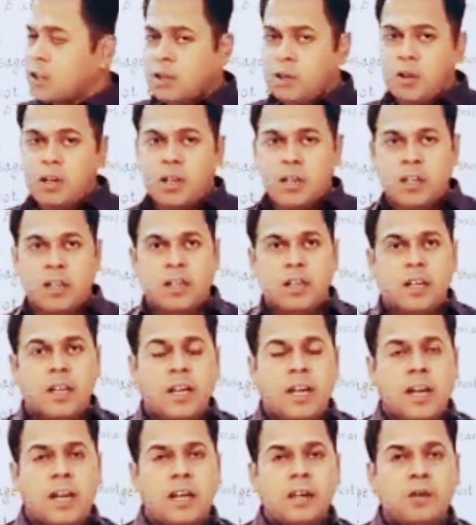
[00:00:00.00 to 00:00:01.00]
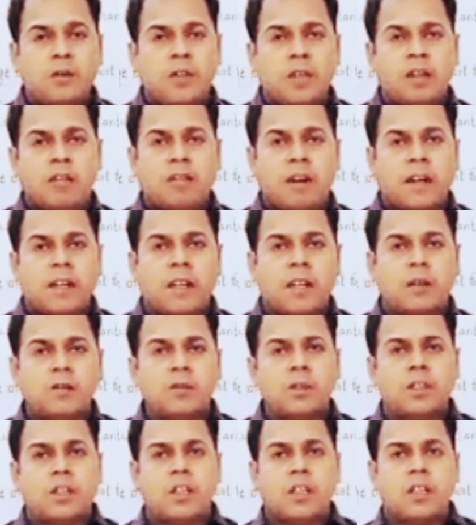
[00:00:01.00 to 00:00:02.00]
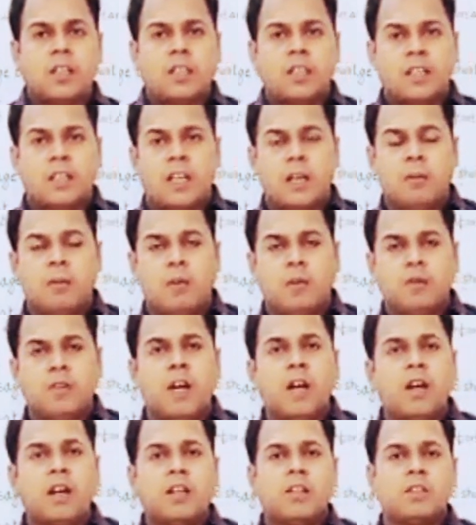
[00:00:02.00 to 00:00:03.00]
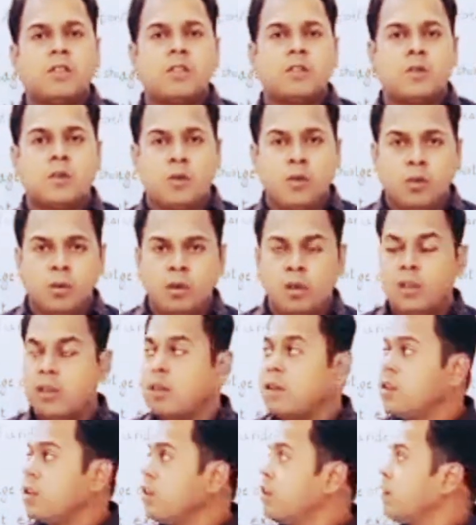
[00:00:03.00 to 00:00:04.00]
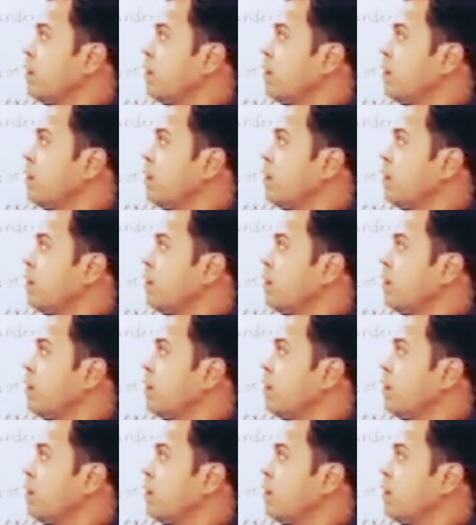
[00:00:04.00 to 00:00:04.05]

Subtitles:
authority. Here you can write down the name of the school.